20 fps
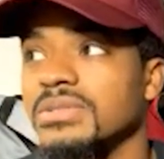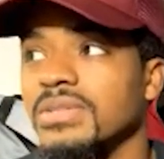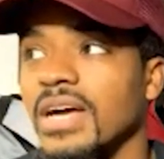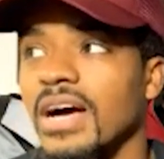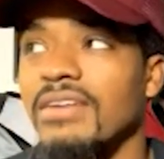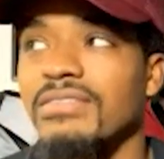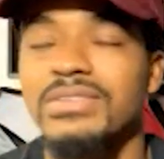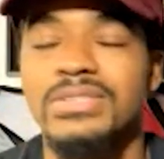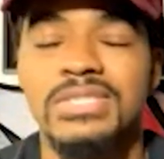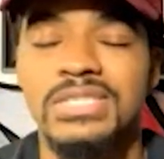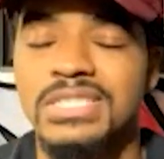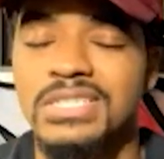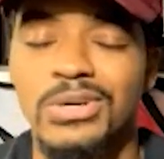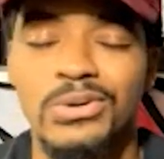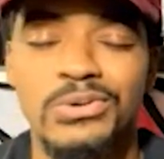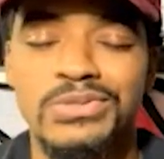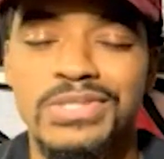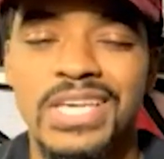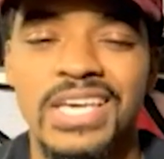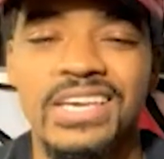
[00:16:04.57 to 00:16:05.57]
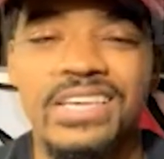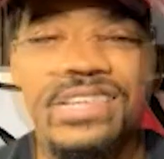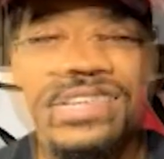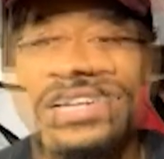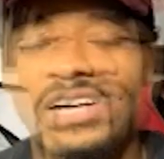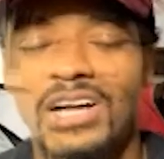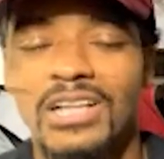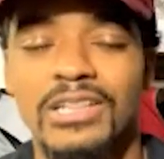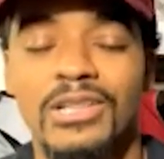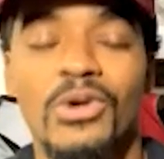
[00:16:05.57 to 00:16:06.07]
obviously don't take
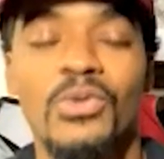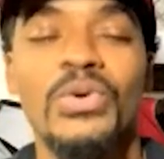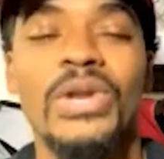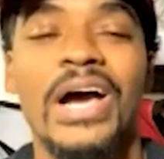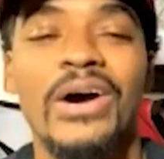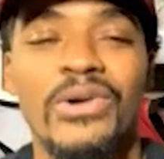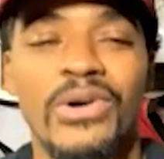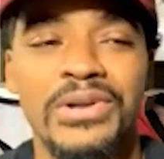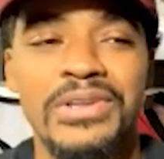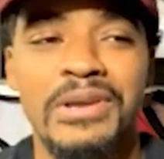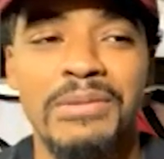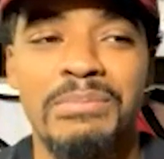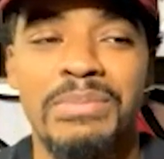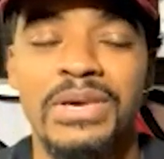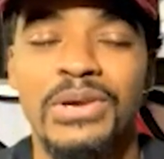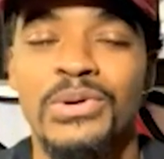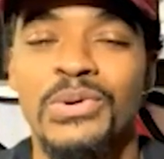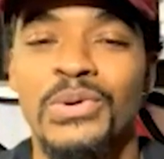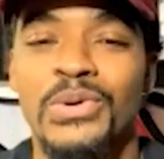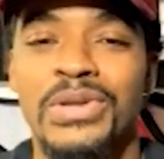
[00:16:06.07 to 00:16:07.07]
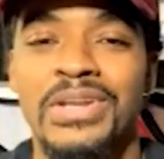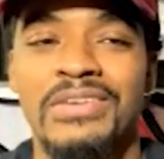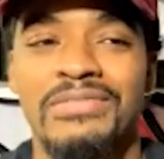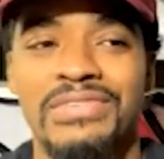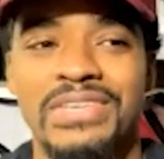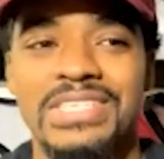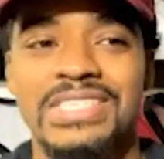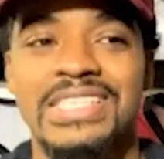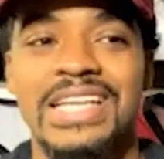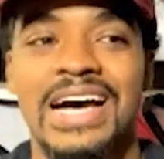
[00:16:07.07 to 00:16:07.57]
a loan out on your Bitcoin if
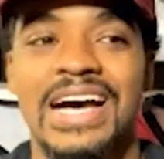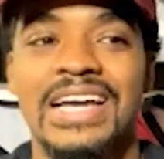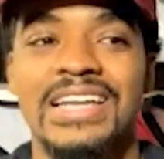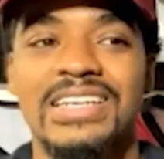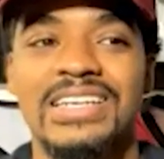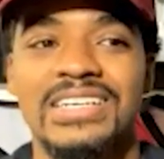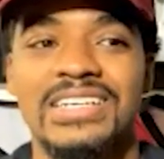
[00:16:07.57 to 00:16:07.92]
it's not